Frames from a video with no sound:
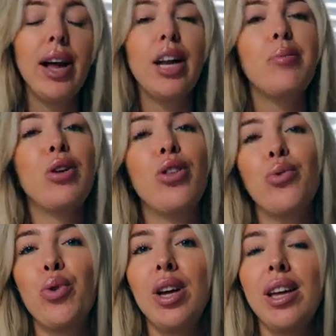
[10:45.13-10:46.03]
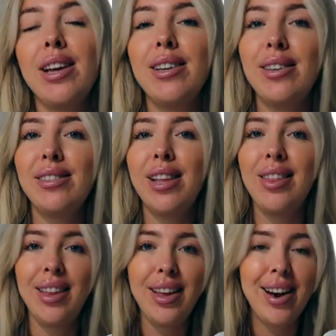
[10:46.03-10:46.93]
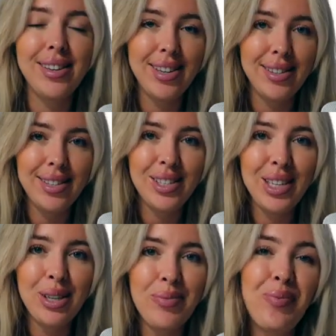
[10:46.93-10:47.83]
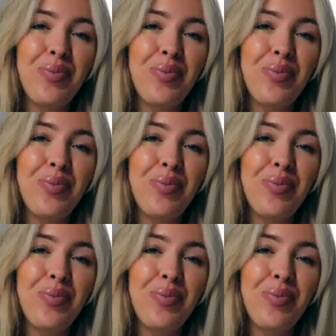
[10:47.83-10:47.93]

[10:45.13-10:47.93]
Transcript: Number 3 is the identity.